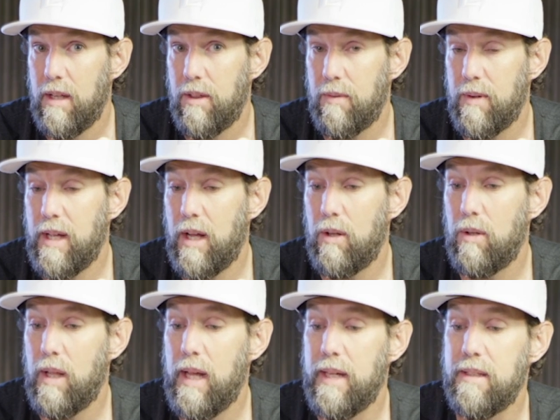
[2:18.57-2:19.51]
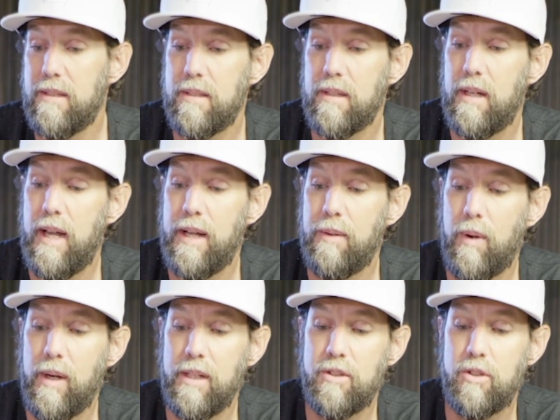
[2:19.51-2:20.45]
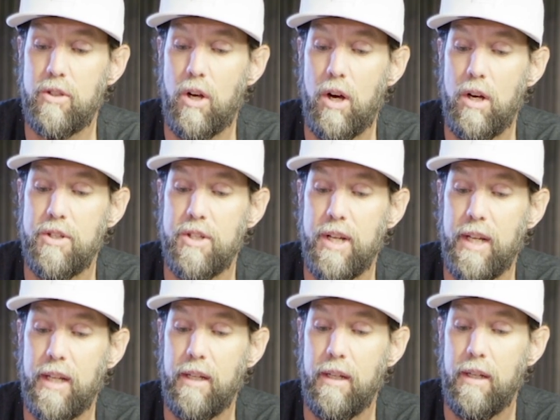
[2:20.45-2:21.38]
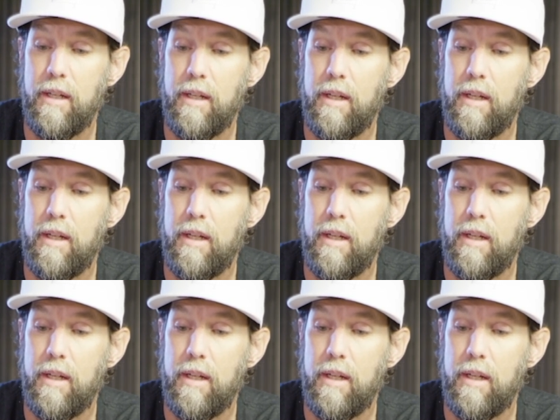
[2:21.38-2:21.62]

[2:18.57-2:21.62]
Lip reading: 3 yellow lights, and when it's charging,